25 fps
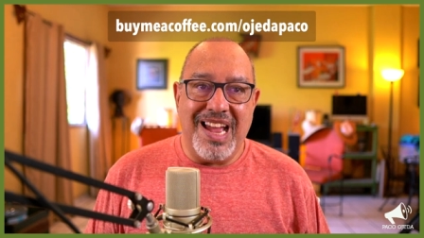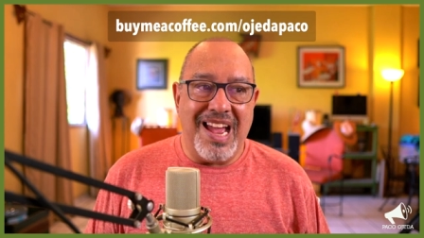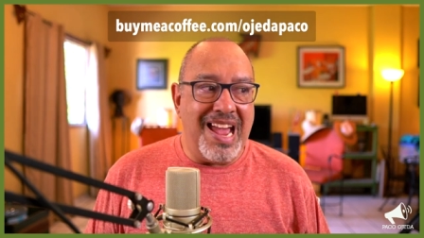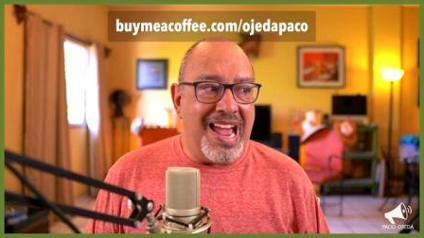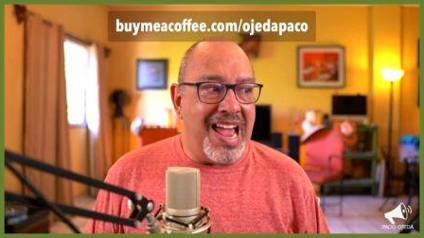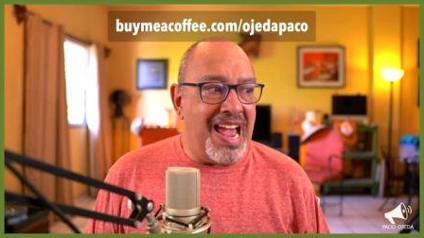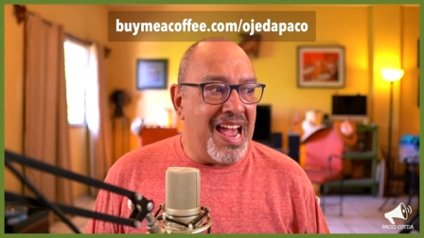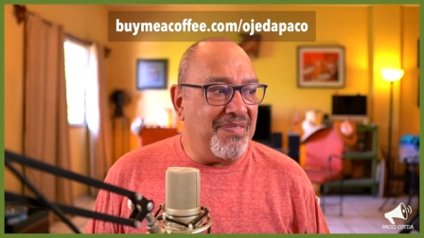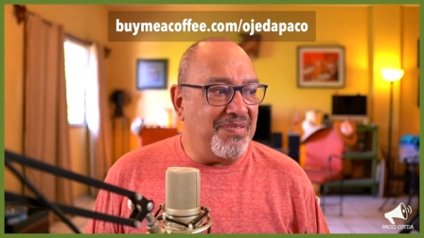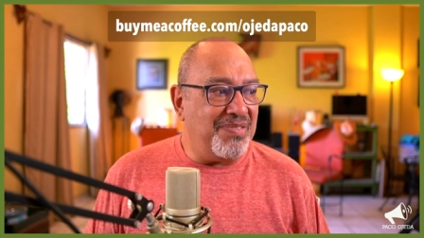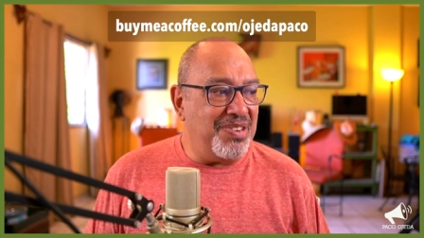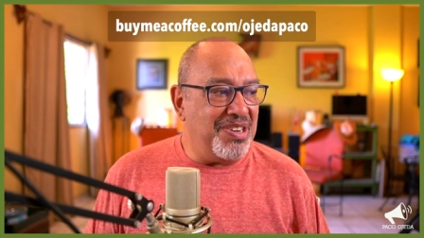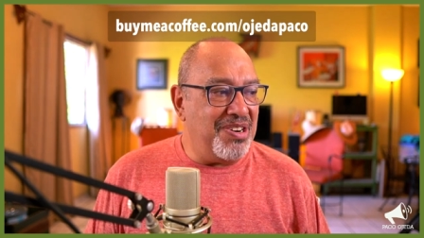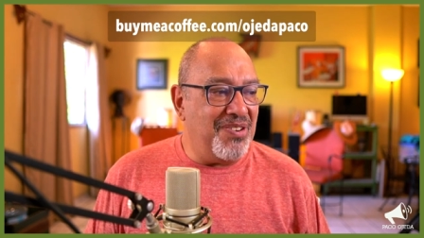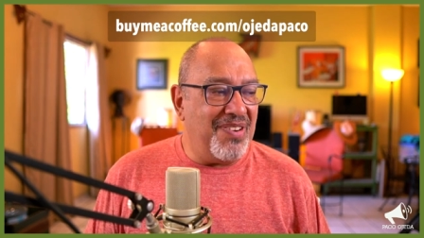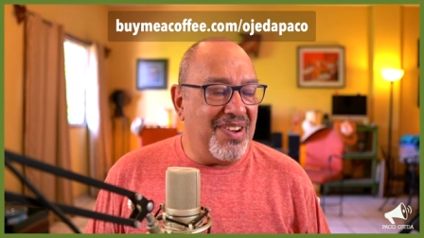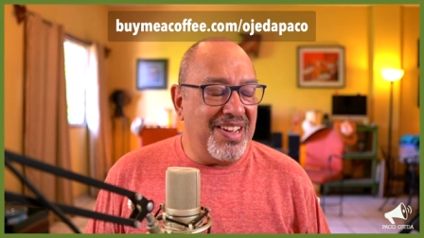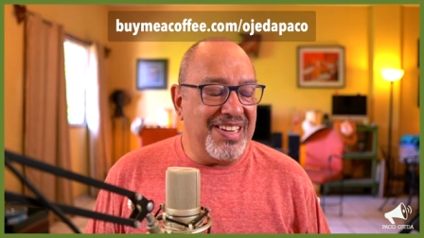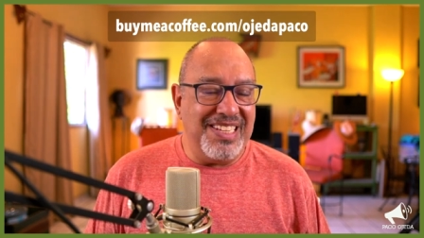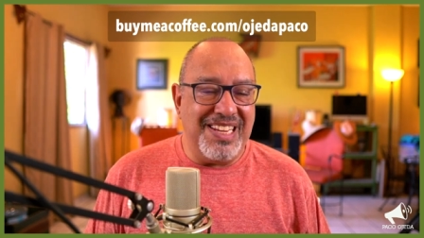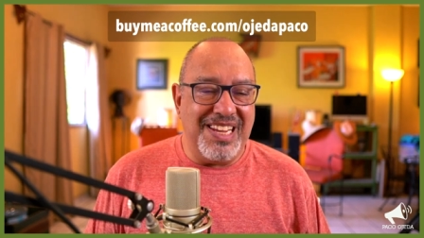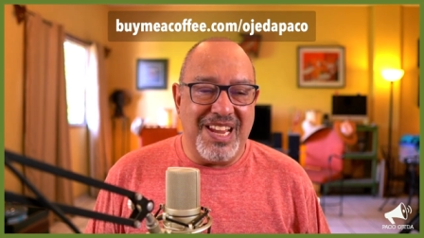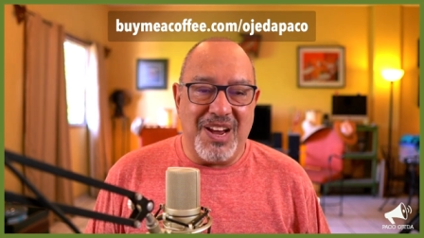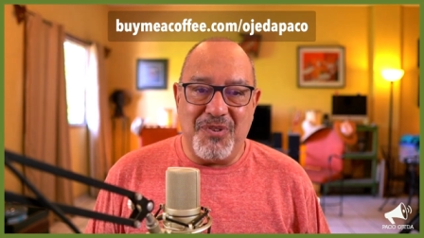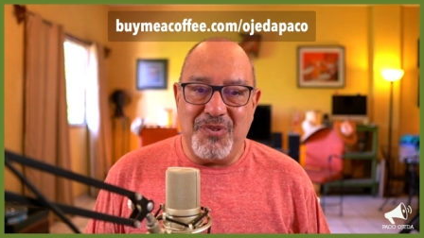have no
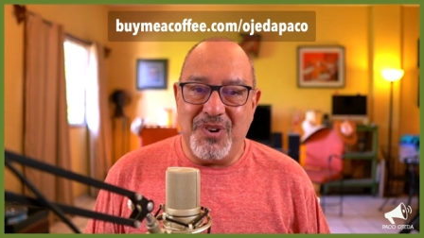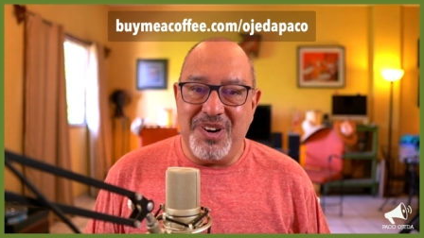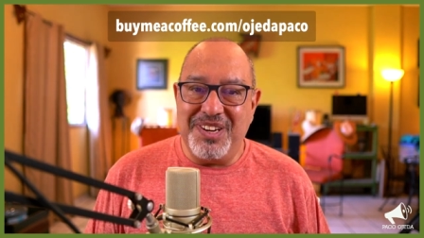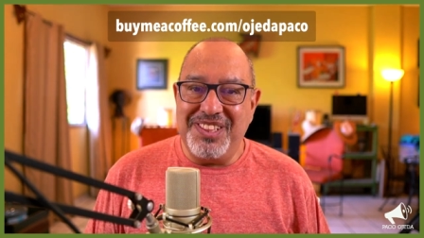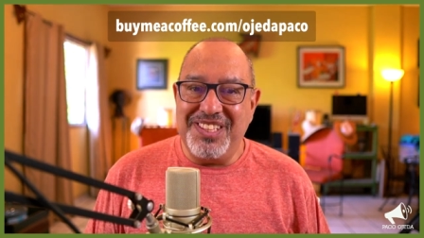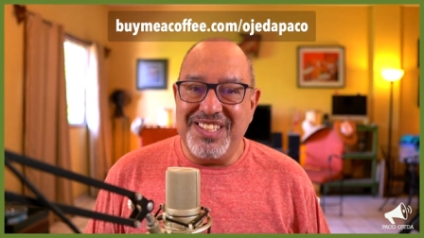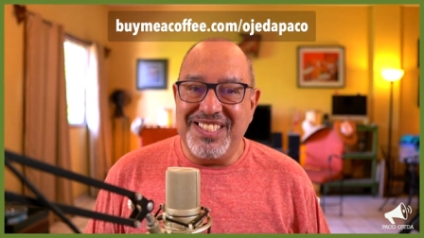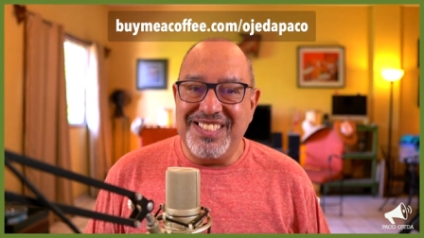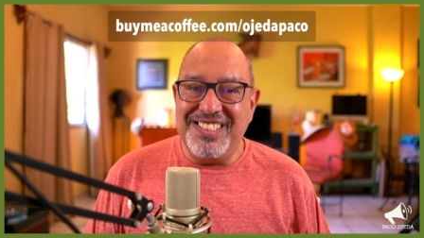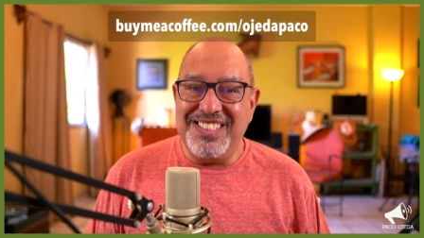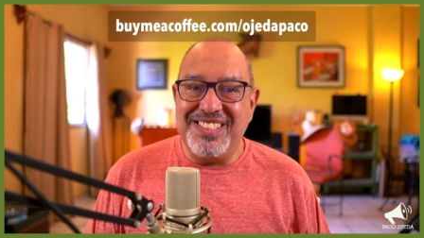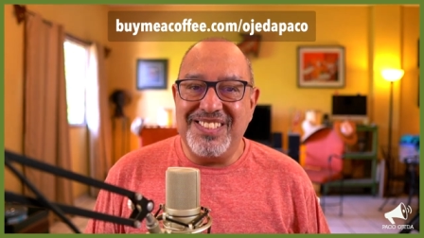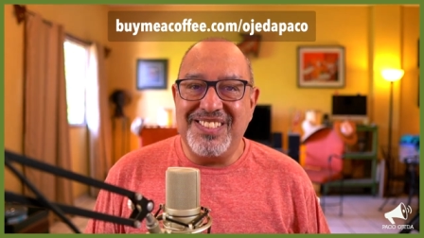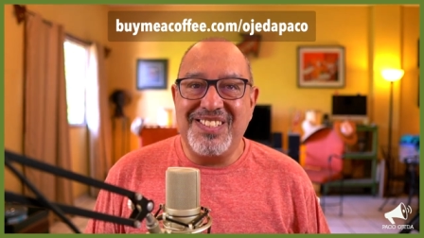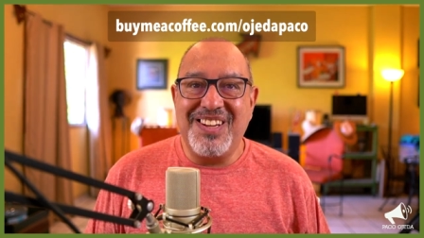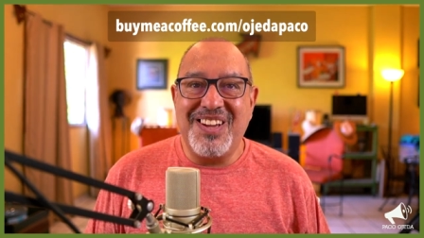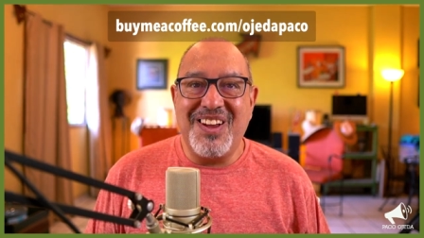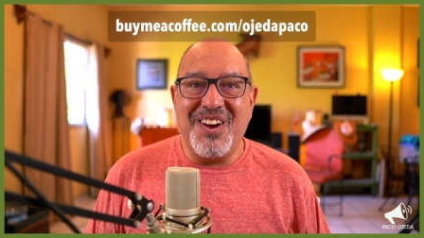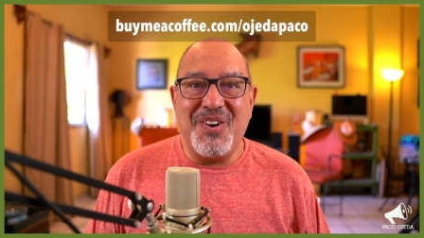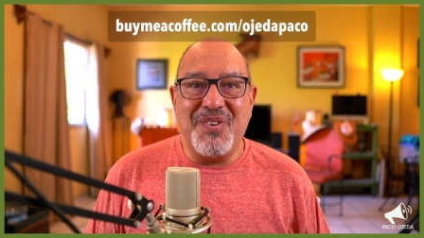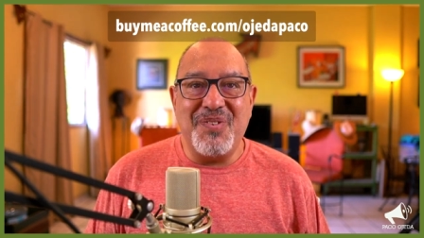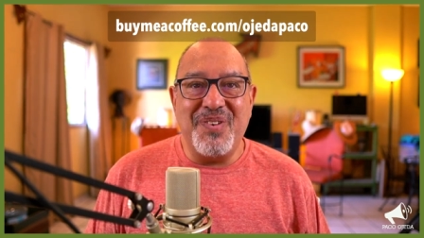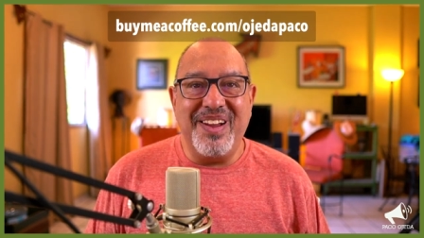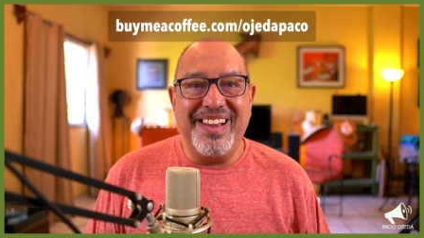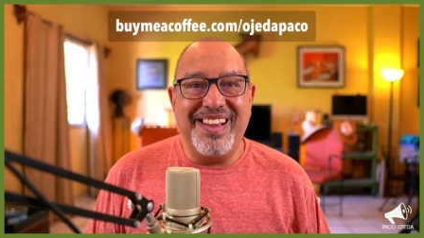idea where this is
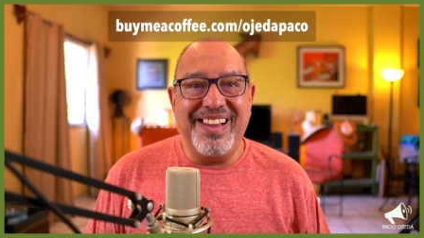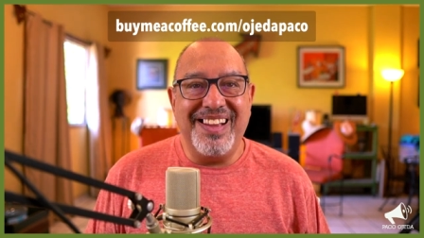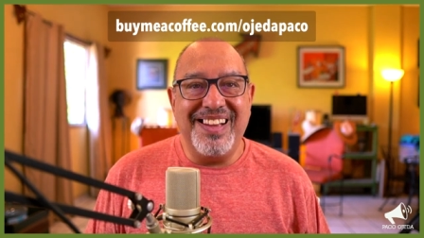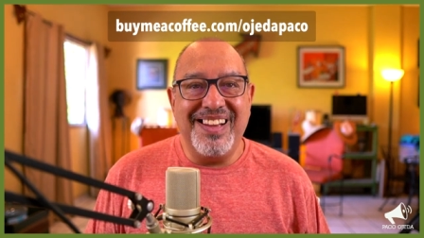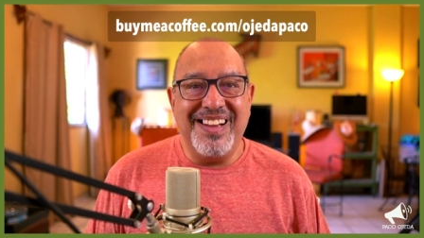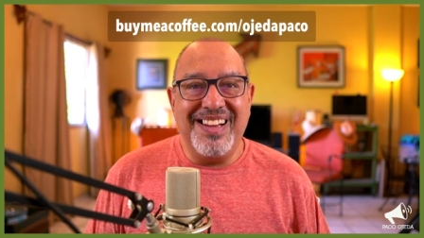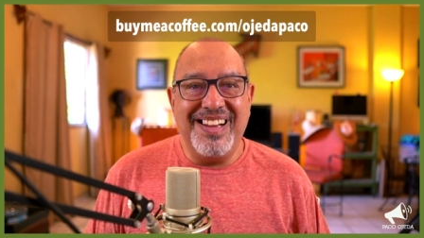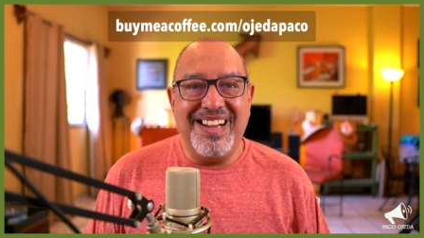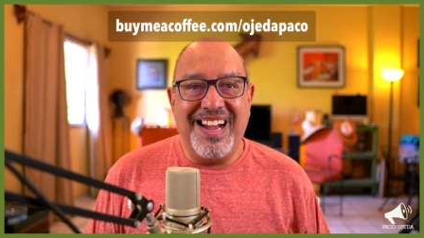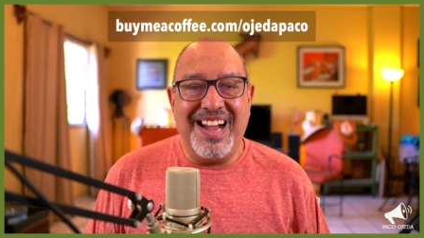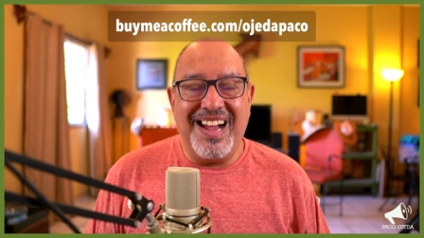going.